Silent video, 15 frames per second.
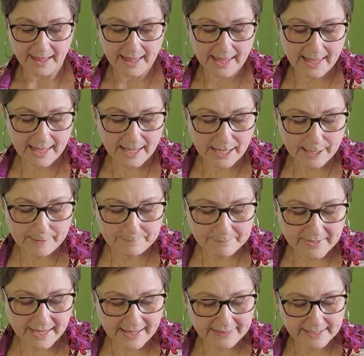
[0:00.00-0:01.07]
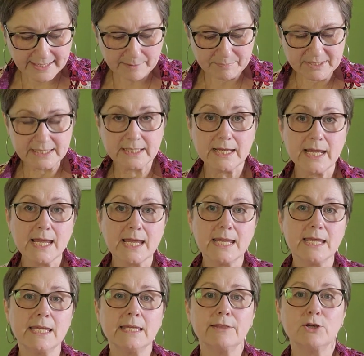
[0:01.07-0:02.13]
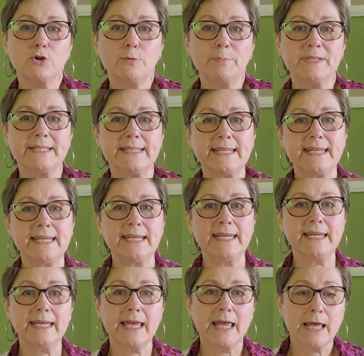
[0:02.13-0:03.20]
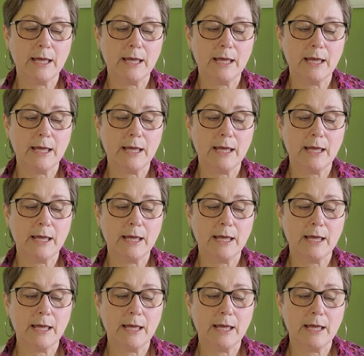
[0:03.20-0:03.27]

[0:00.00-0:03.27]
And the cup of tea